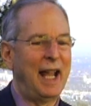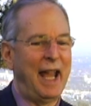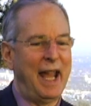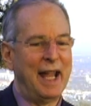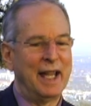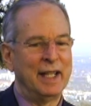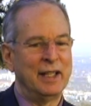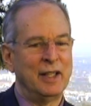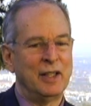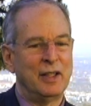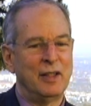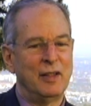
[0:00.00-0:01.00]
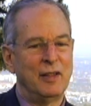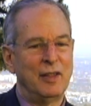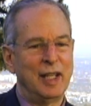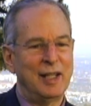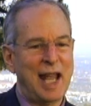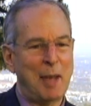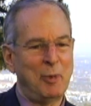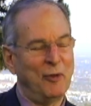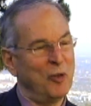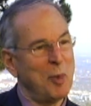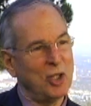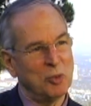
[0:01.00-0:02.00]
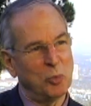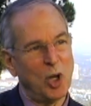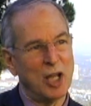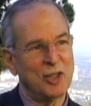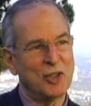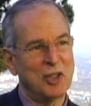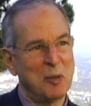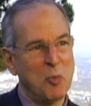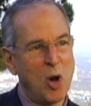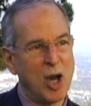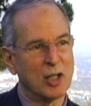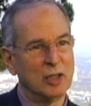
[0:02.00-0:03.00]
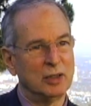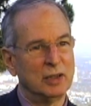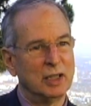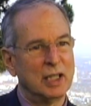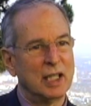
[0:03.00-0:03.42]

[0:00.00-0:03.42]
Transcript: And the adaptive information processing model